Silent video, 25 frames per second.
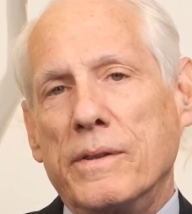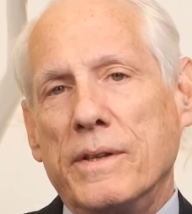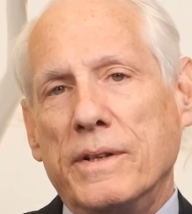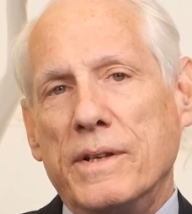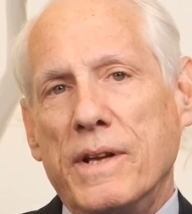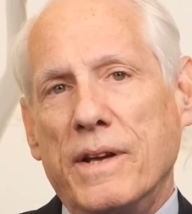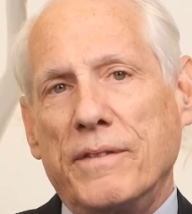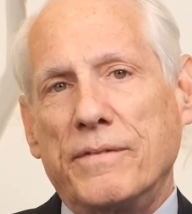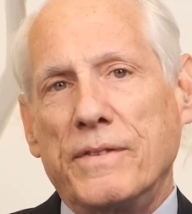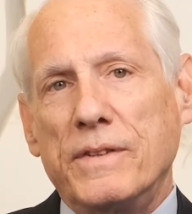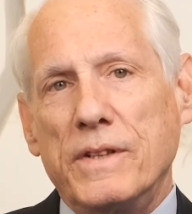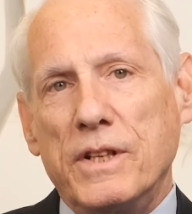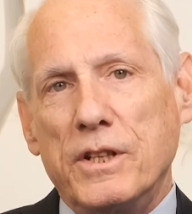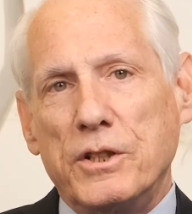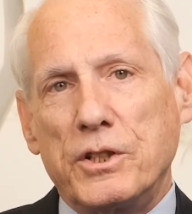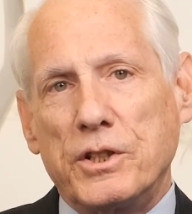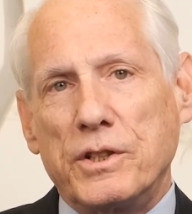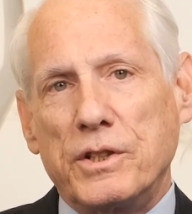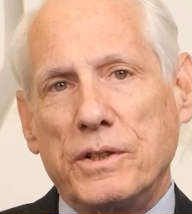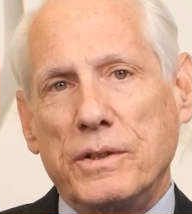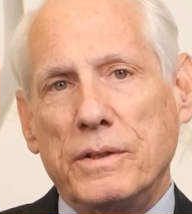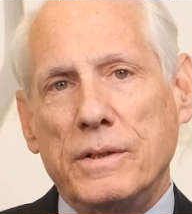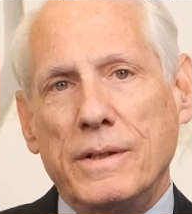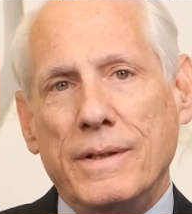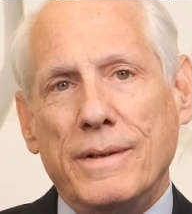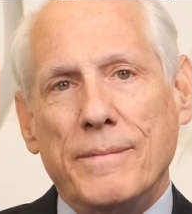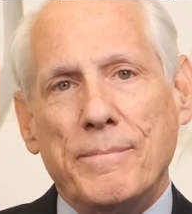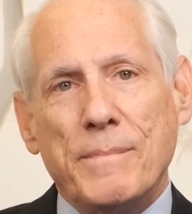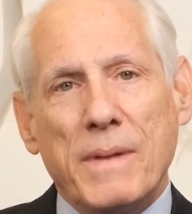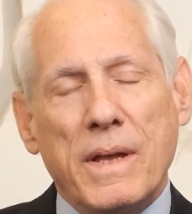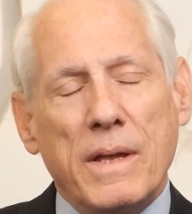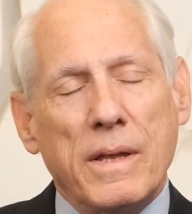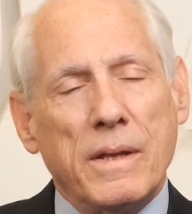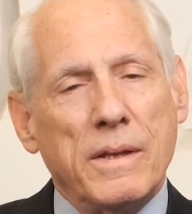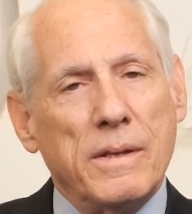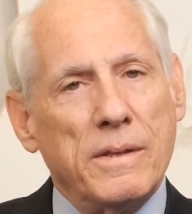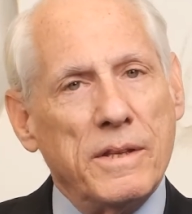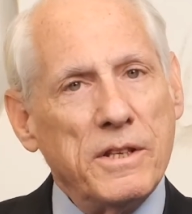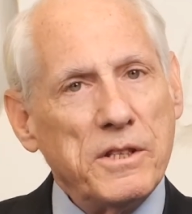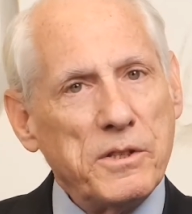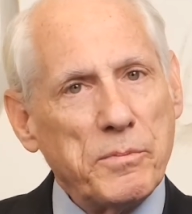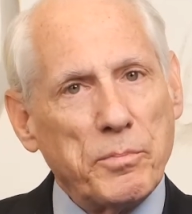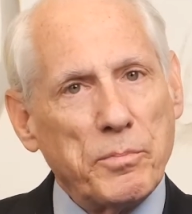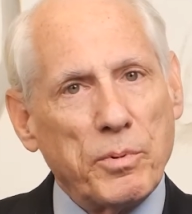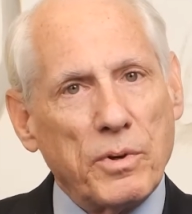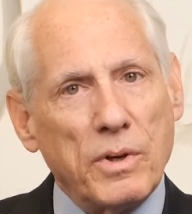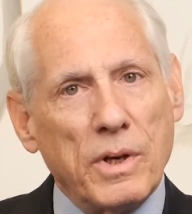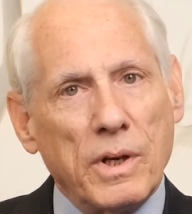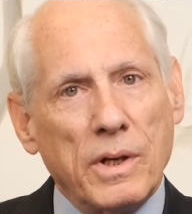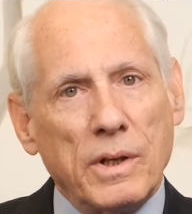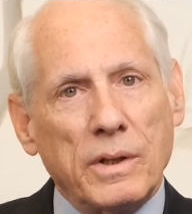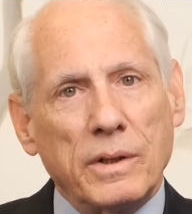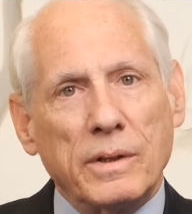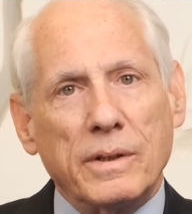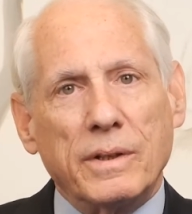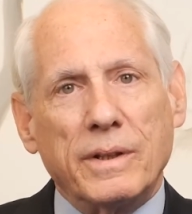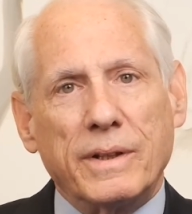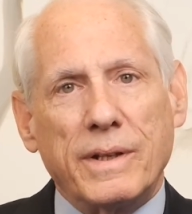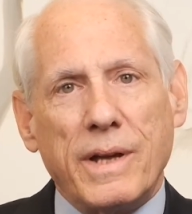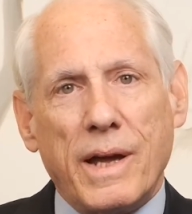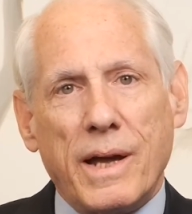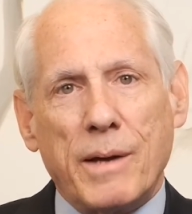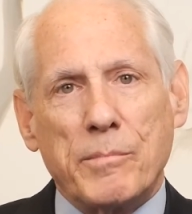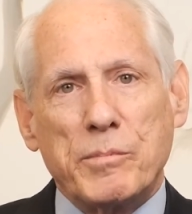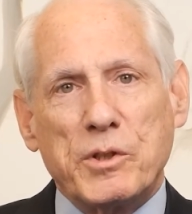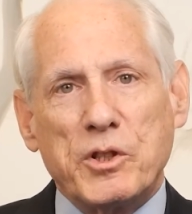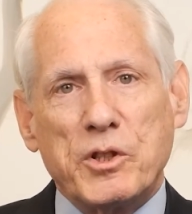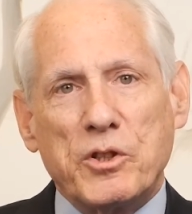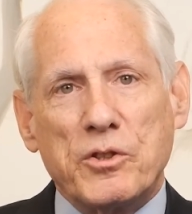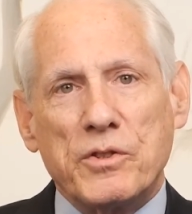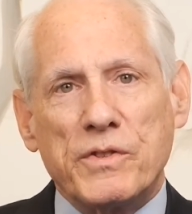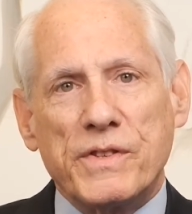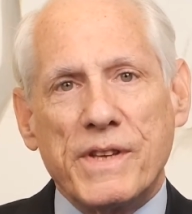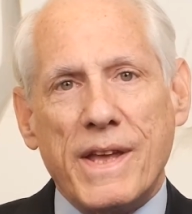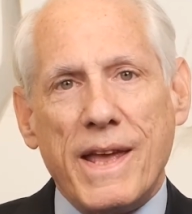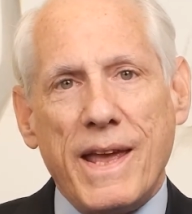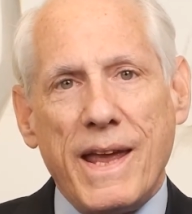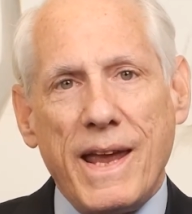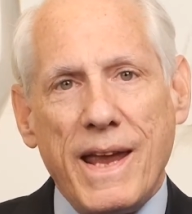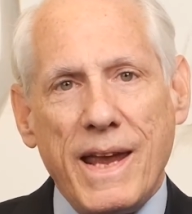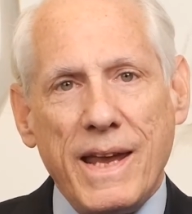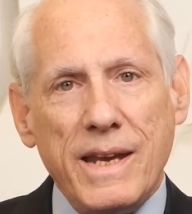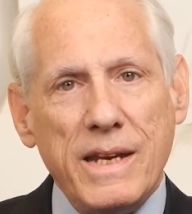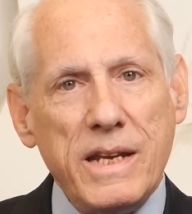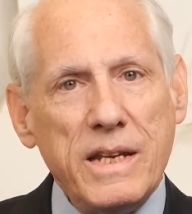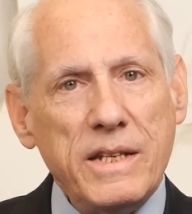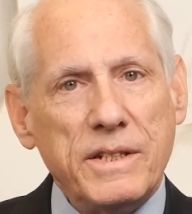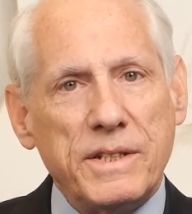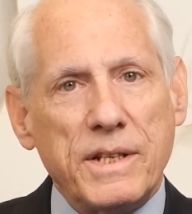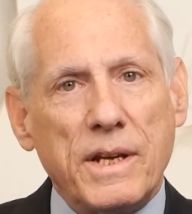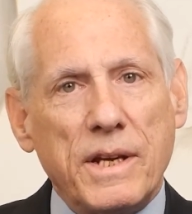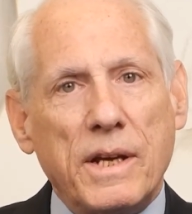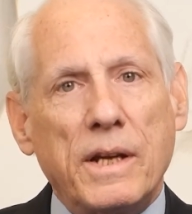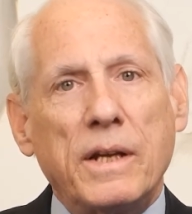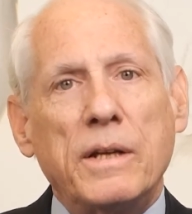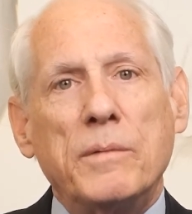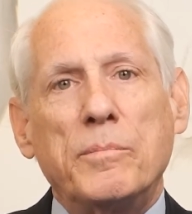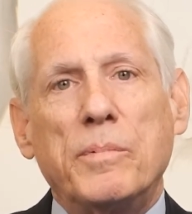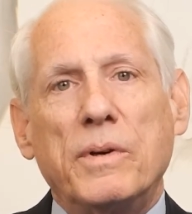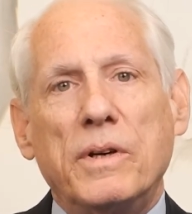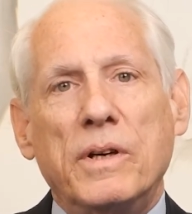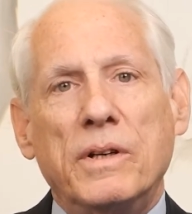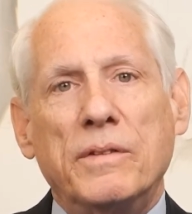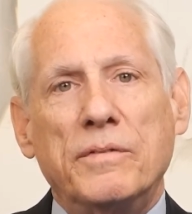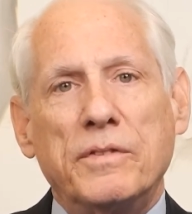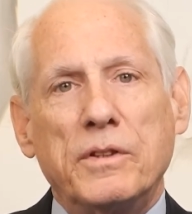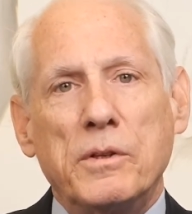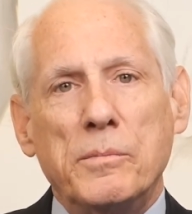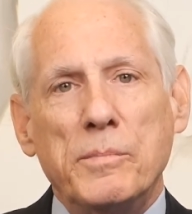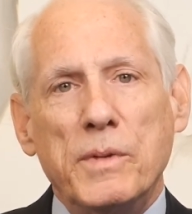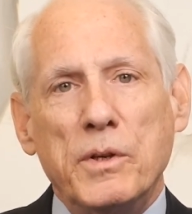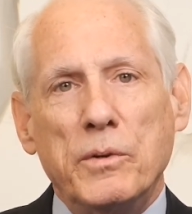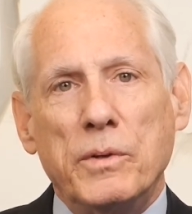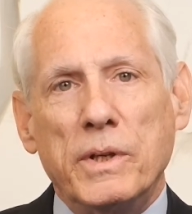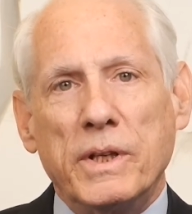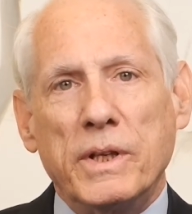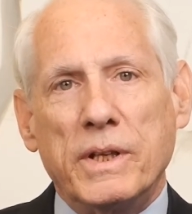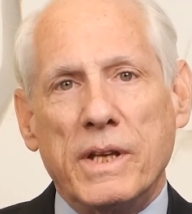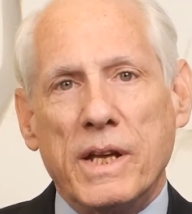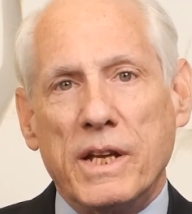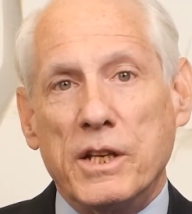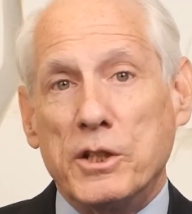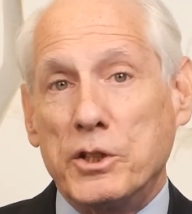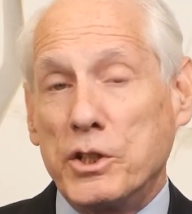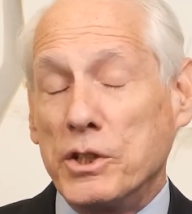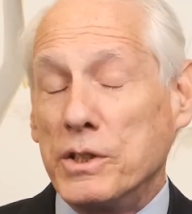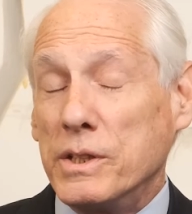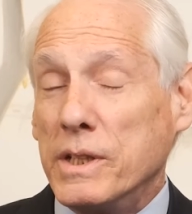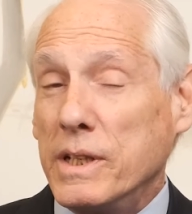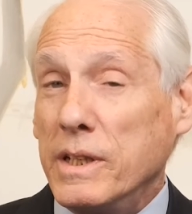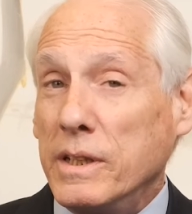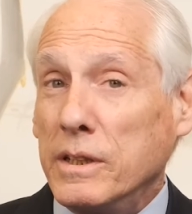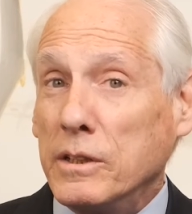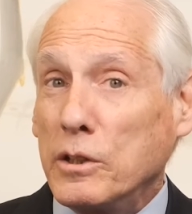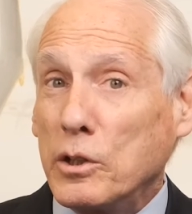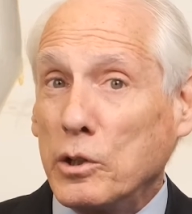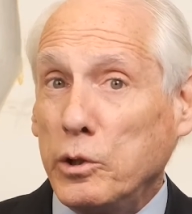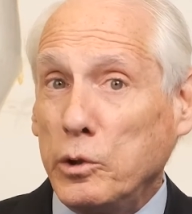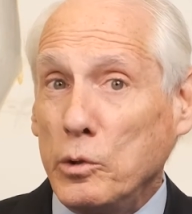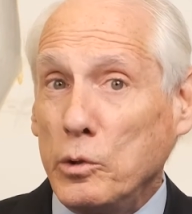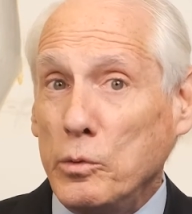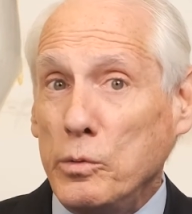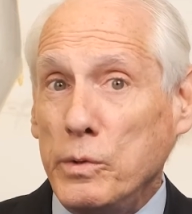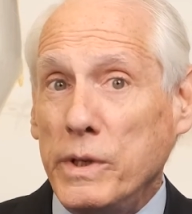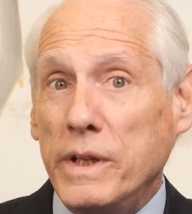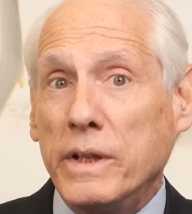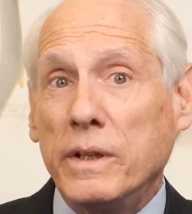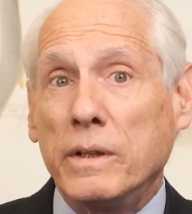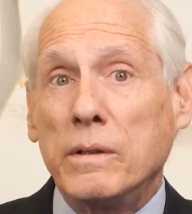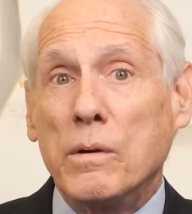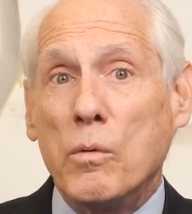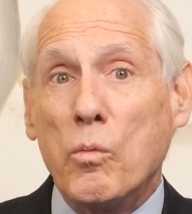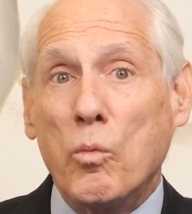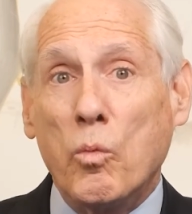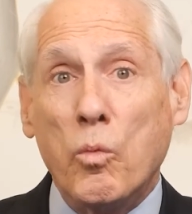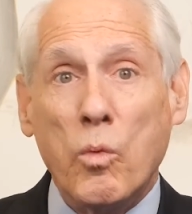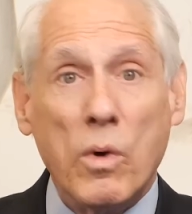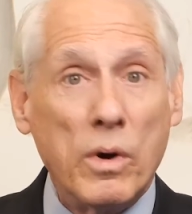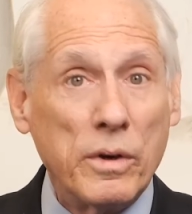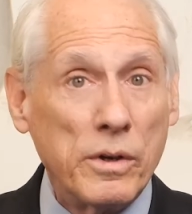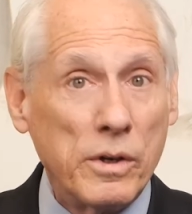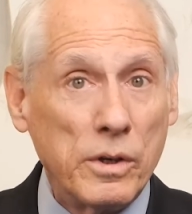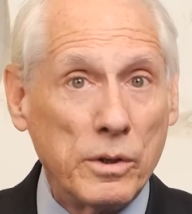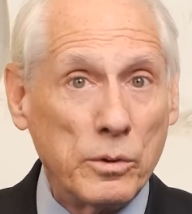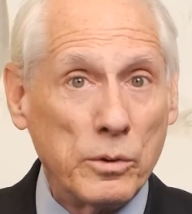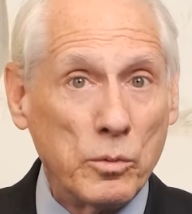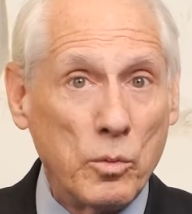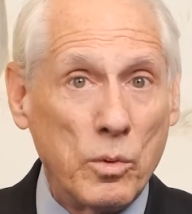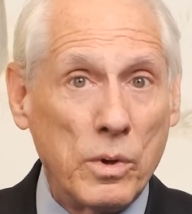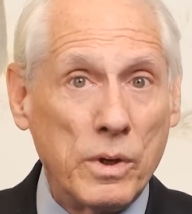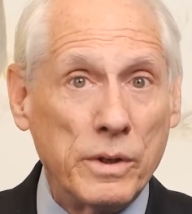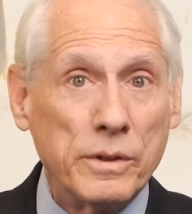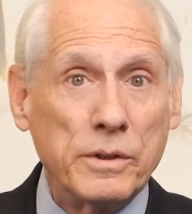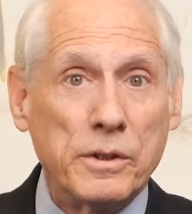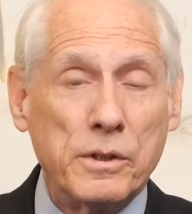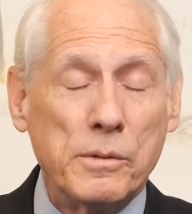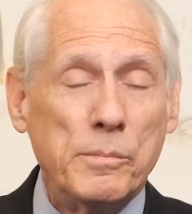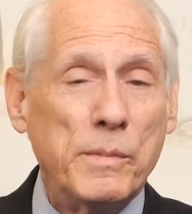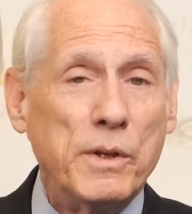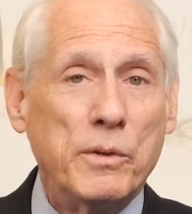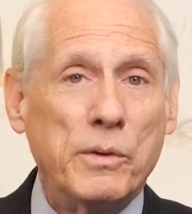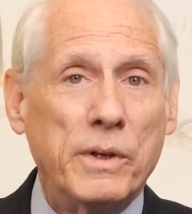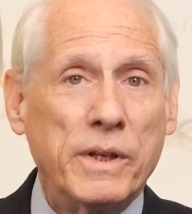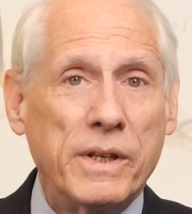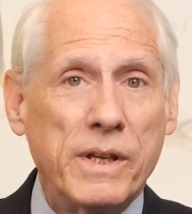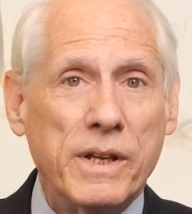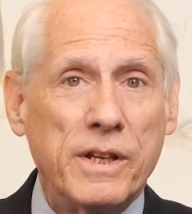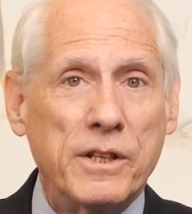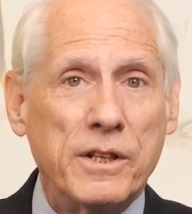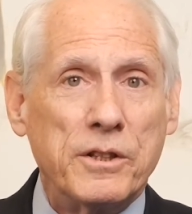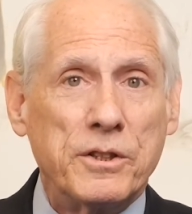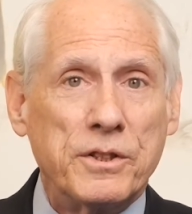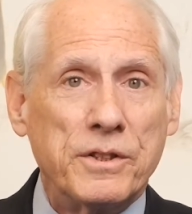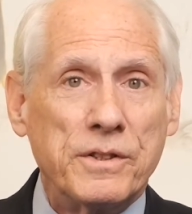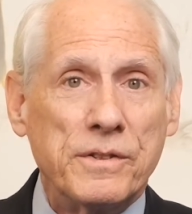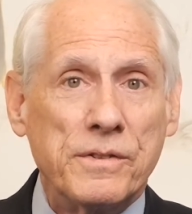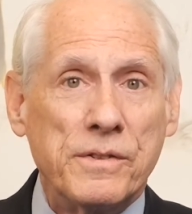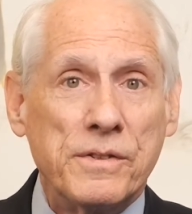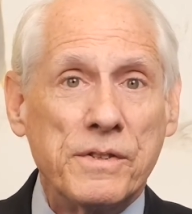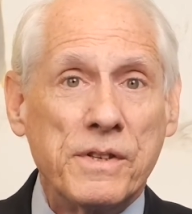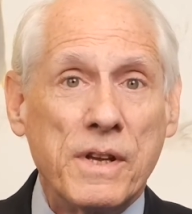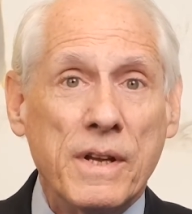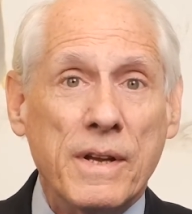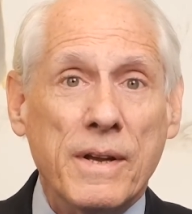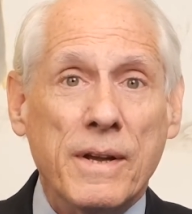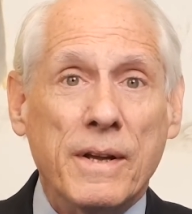the definition, this prong captures any type of communication, including one-on-one communications